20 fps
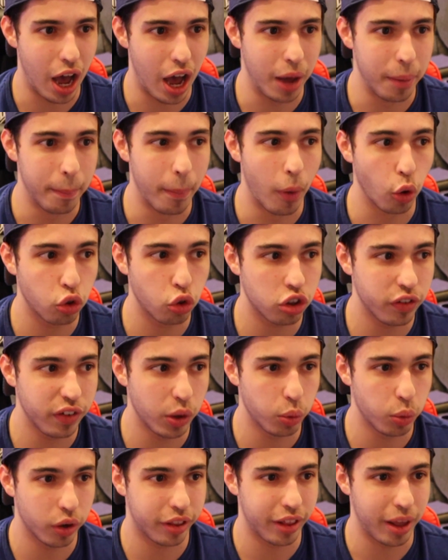Most of it
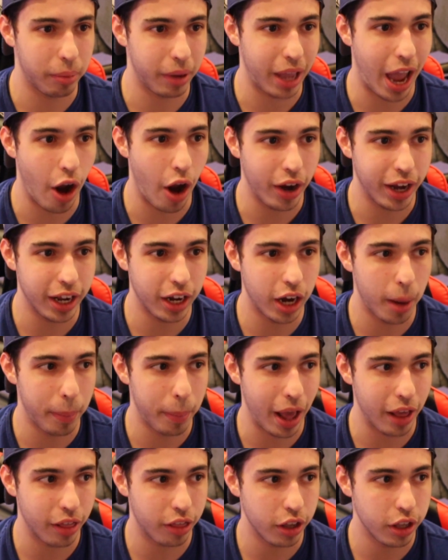was them carrying it up
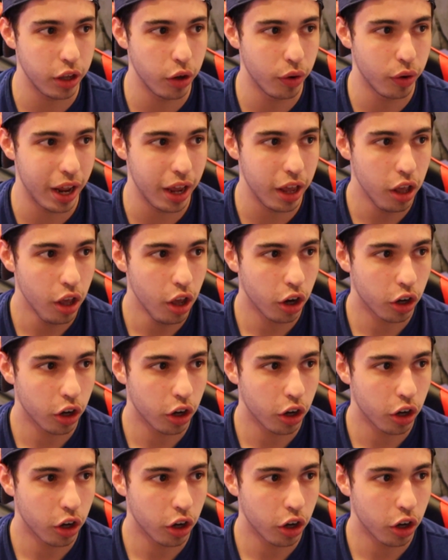as a unit.